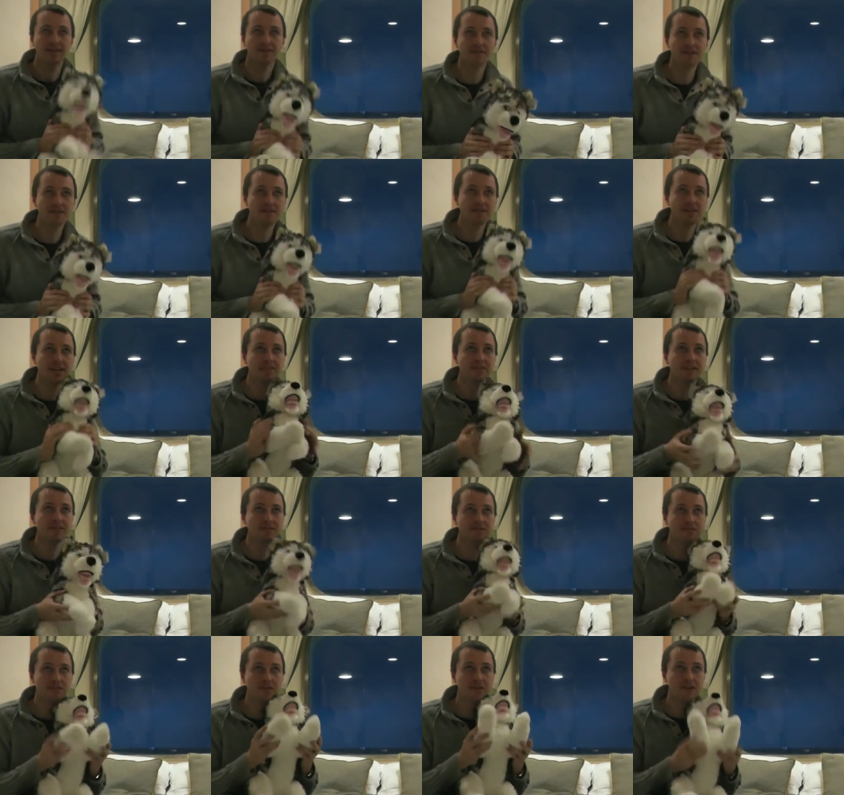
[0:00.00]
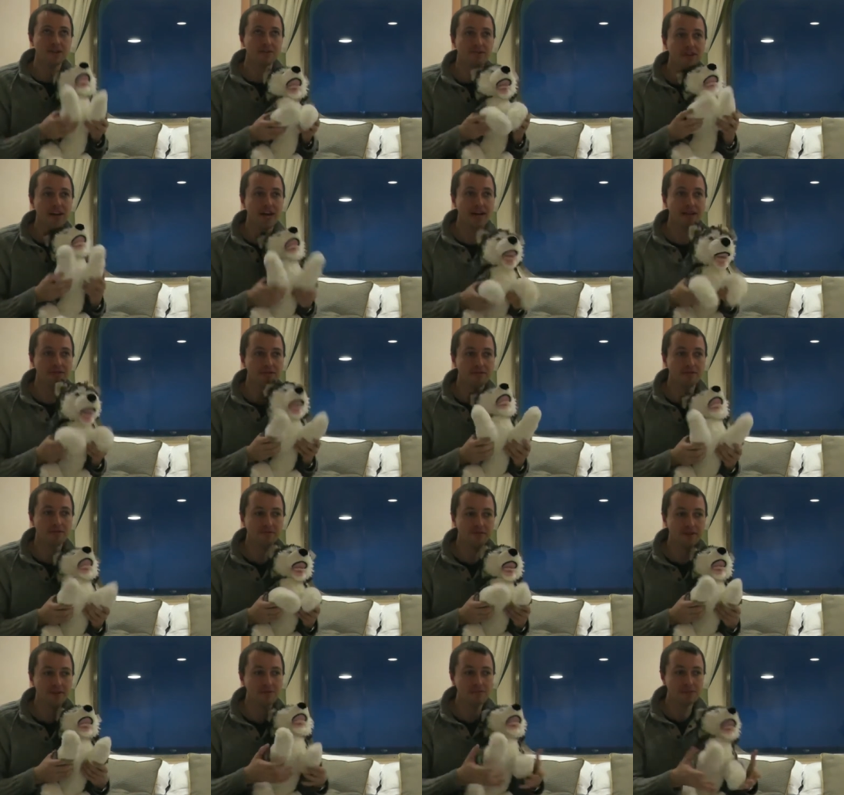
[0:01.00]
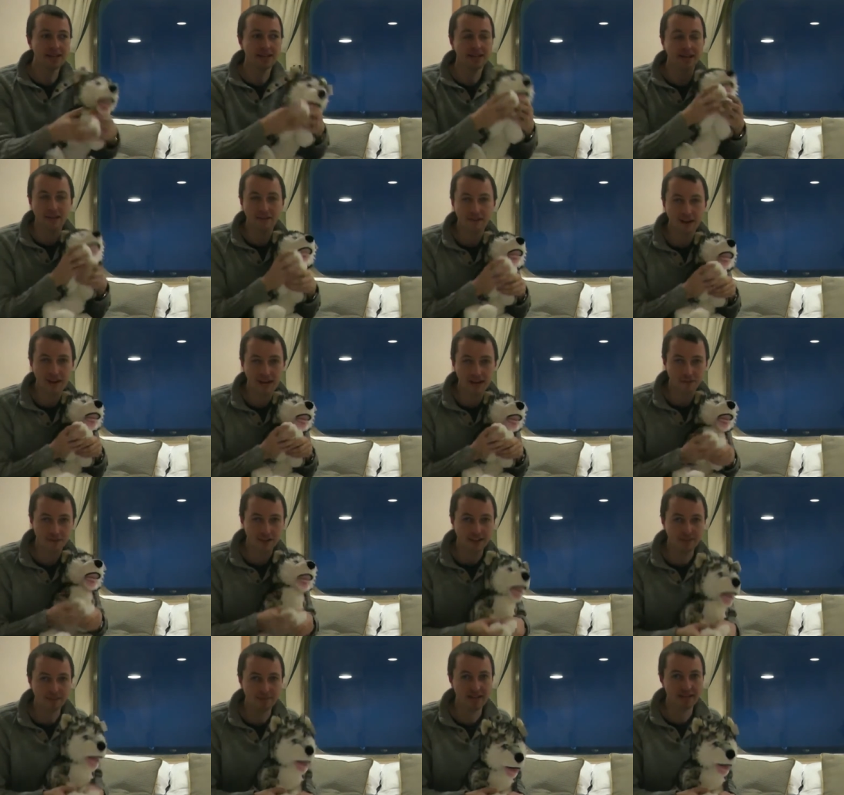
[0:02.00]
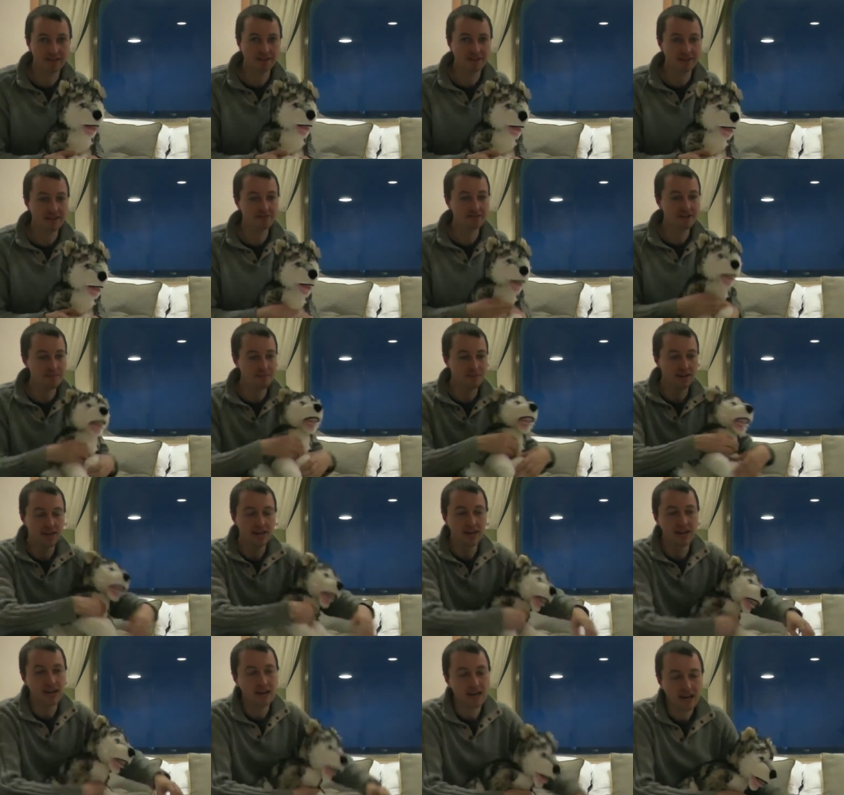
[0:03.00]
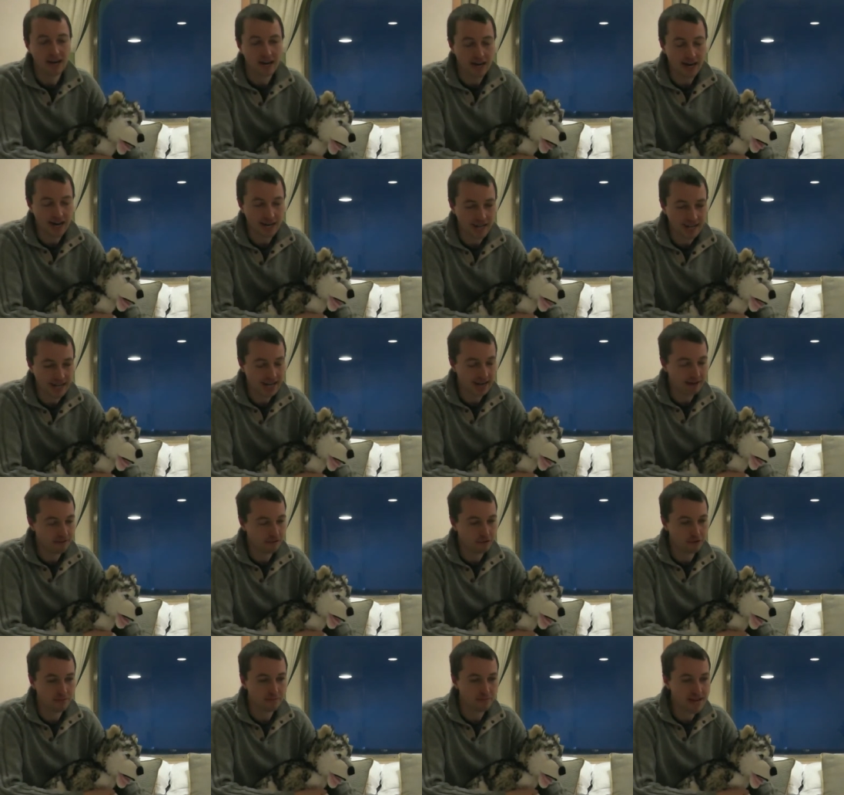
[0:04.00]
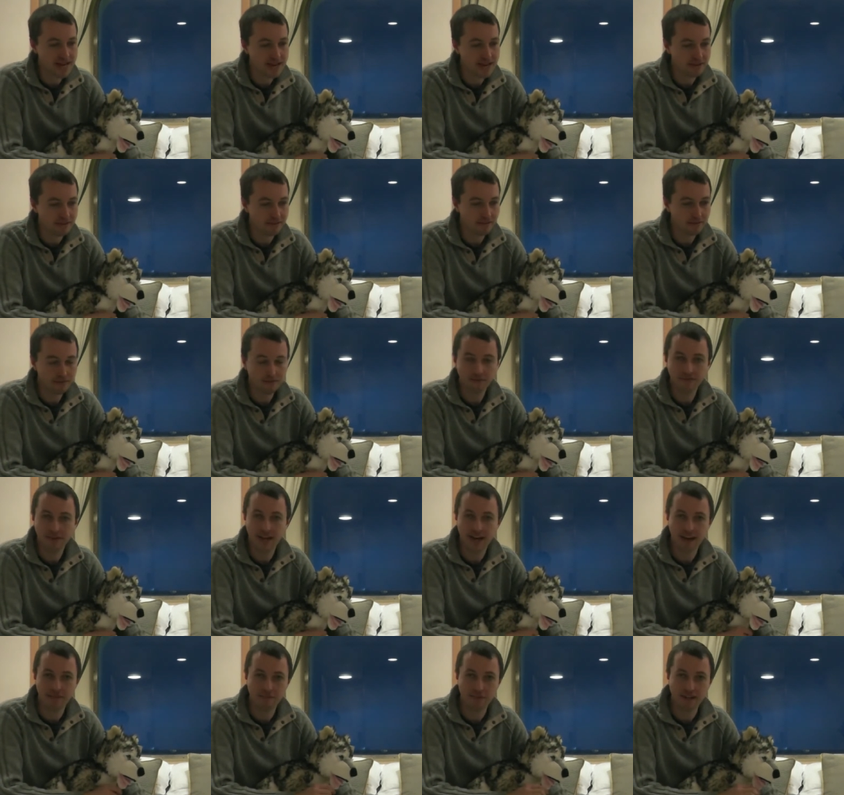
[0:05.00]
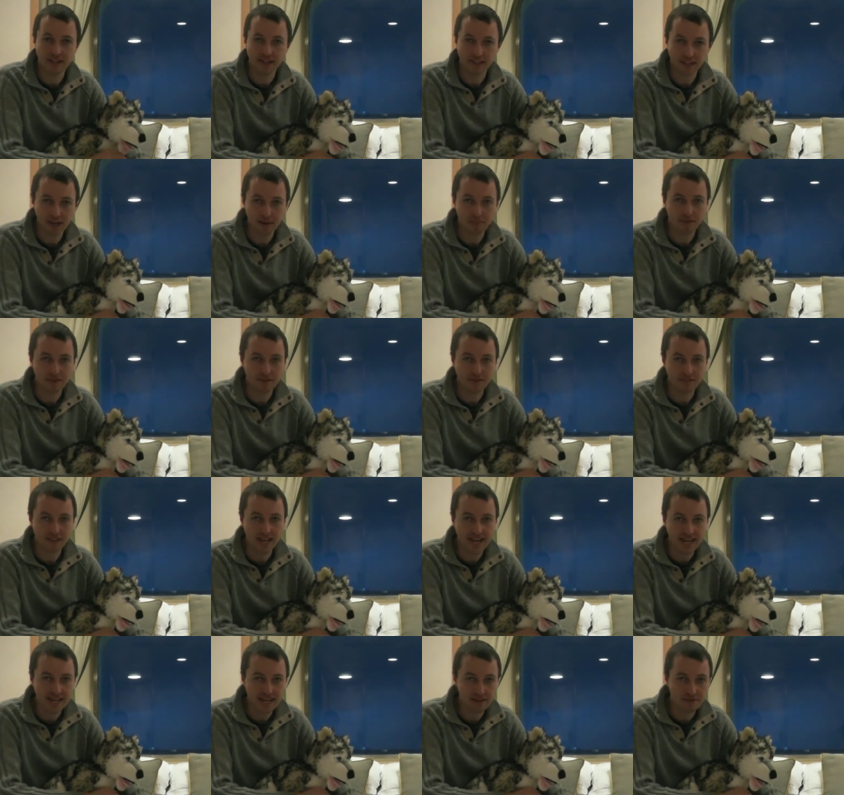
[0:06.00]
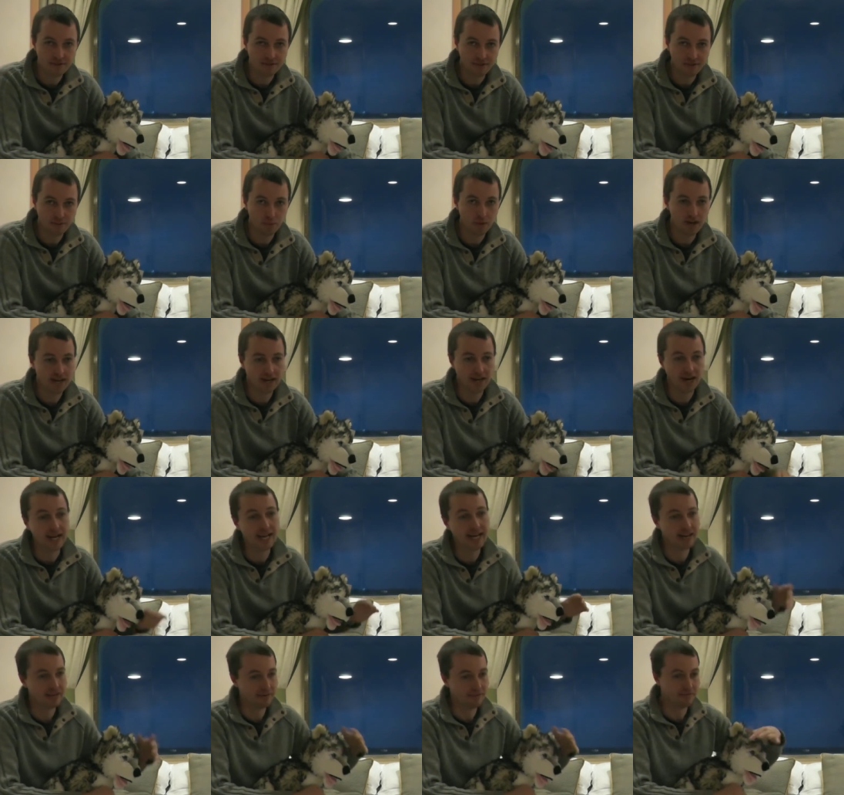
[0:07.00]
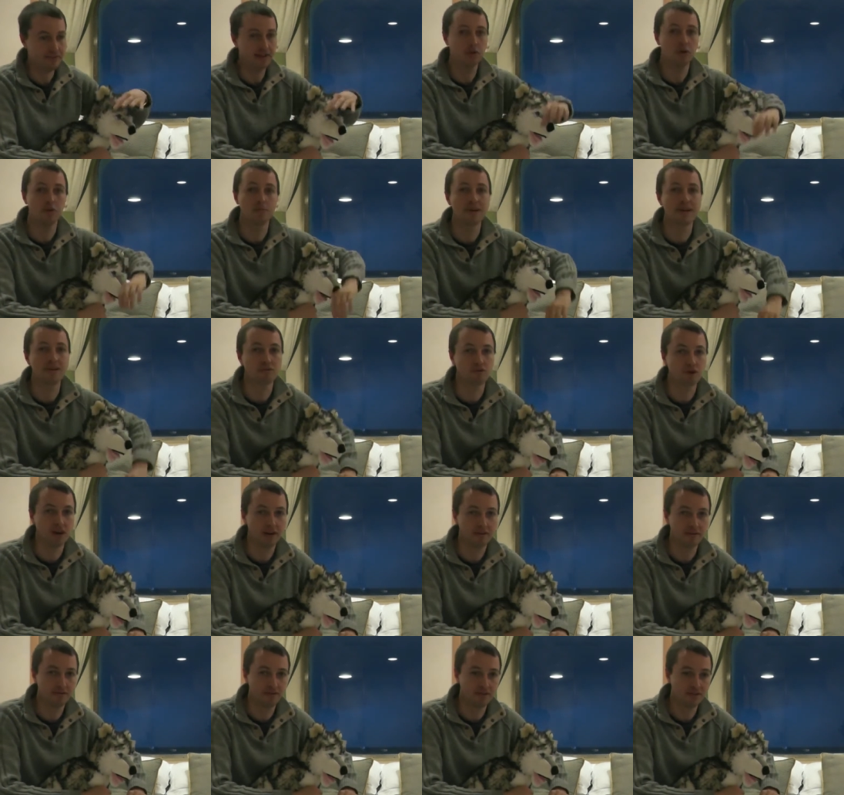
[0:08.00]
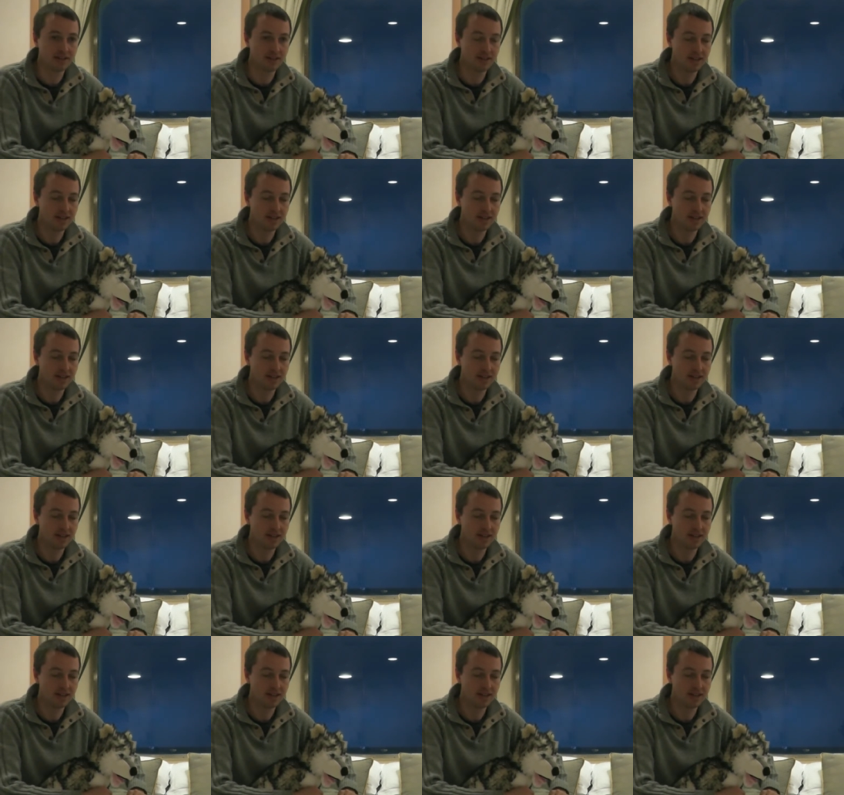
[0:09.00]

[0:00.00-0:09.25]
This is actually the first chance of filming I've had while I've been on this ship. I have to admit, there have been a couple of days where I have felt a bit rough.